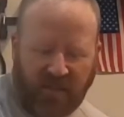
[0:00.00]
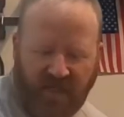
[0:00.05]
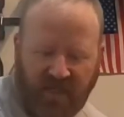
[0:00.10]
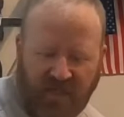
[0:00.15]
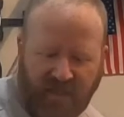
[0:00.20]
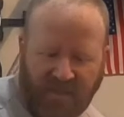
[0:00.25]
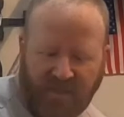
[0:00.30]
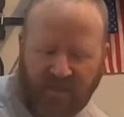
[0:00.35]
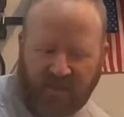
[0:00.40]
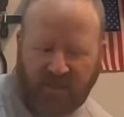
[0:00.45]
let
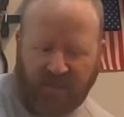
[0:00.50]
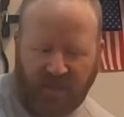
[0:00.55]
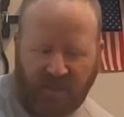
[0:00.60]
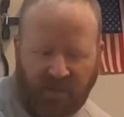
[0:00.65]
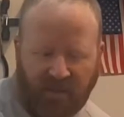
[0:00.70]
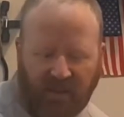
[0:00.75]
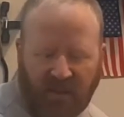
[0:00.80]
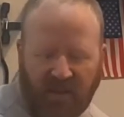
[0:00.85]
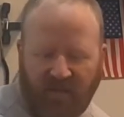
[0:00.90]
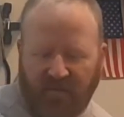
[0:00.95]
it
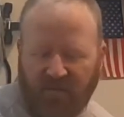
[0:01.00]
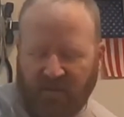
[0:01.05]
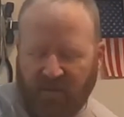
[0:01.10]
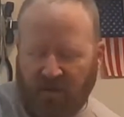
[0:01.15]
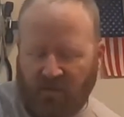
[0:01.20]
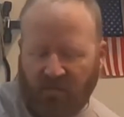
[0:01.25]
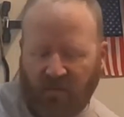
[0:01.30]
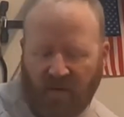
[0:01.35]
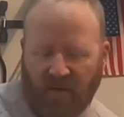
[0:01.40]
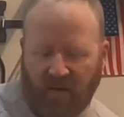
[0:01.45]
sit, let
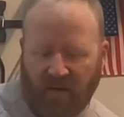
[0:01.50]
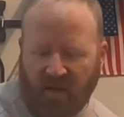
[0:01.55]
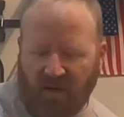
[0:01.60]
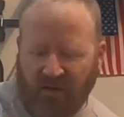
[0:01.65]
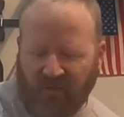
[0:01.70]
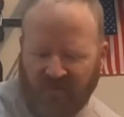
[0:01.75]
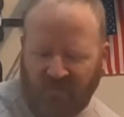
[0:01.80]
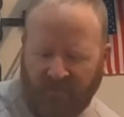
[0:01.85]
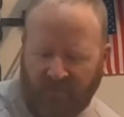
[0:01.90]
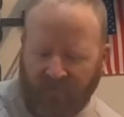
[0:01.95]
everything burn
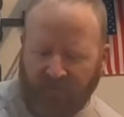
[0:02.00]
off.